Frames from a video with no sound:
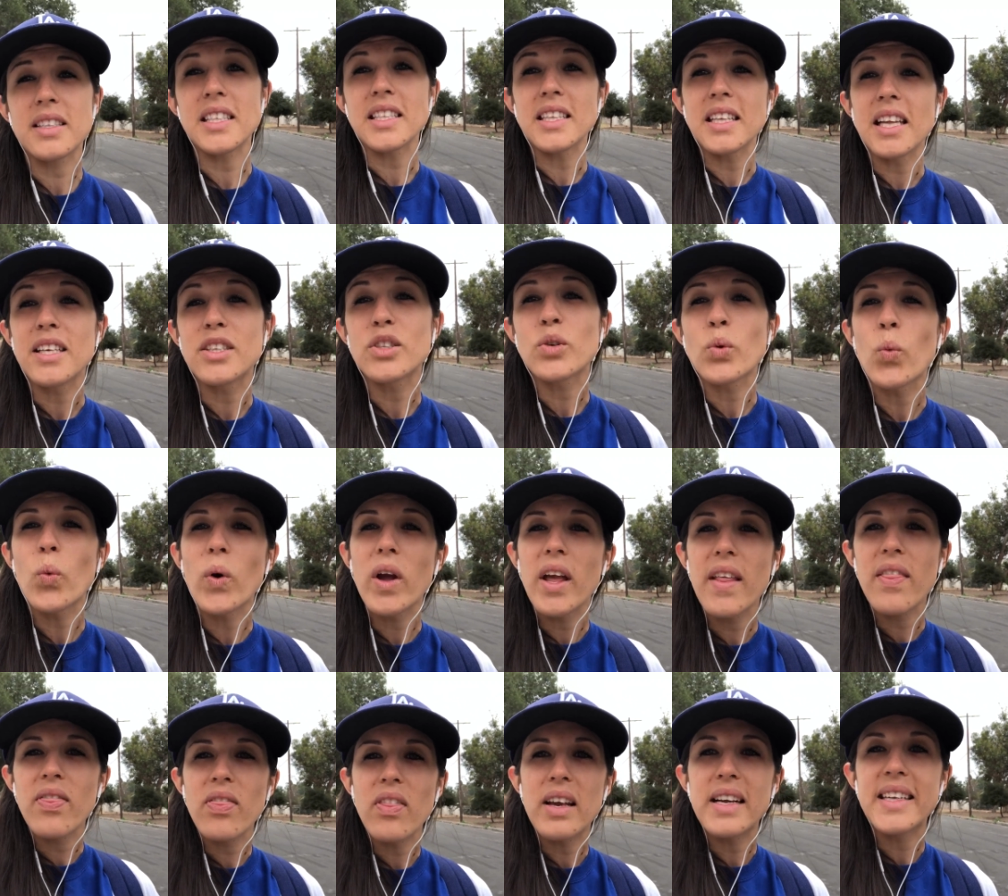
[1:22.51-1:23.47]
and let's
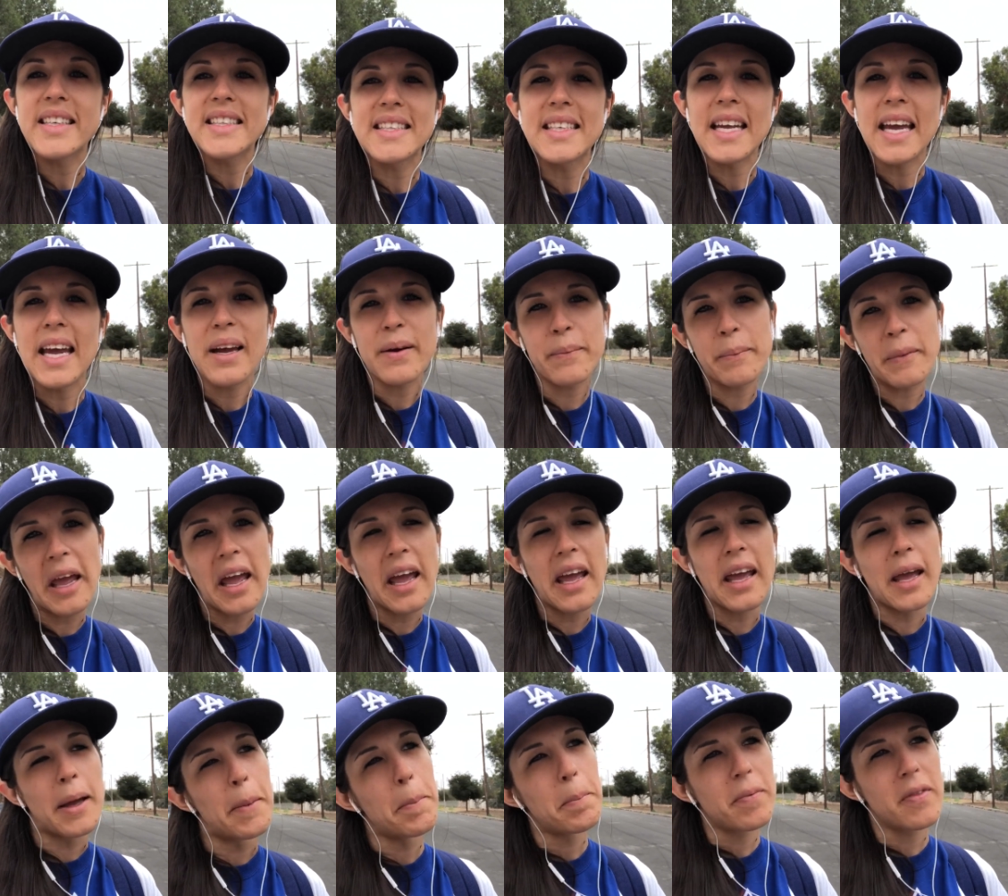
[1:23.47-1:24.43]
win this damn
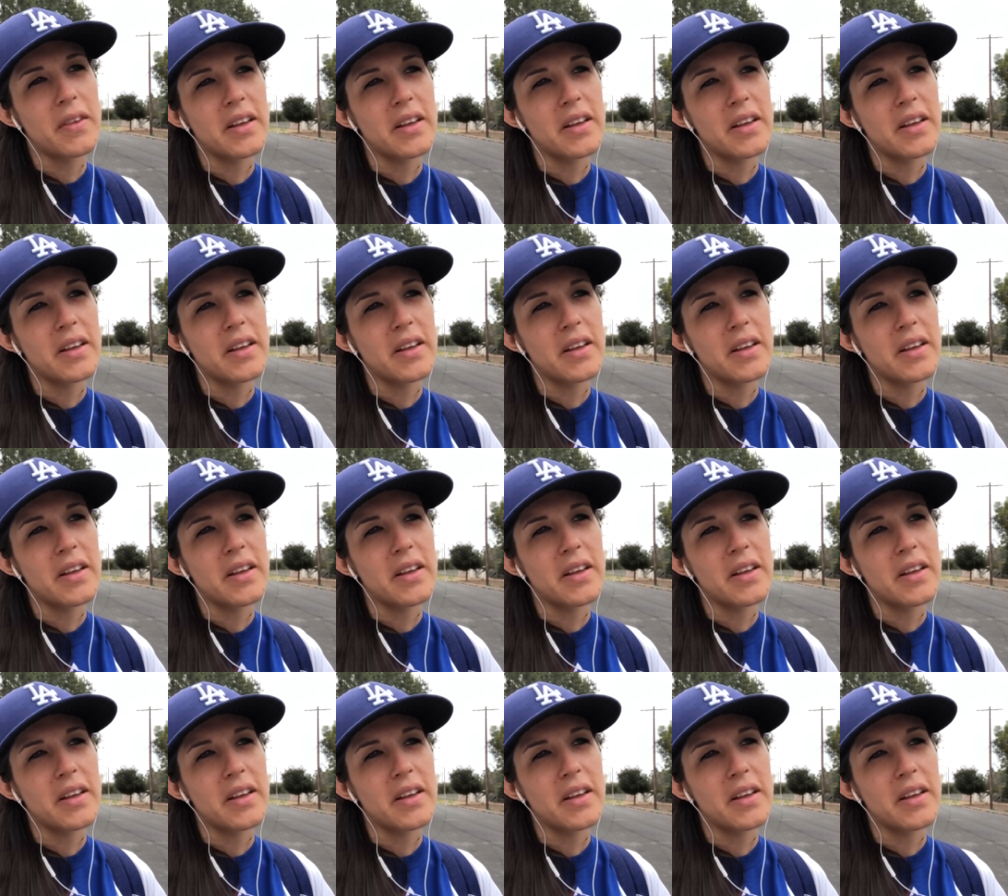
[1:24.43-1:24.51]
game.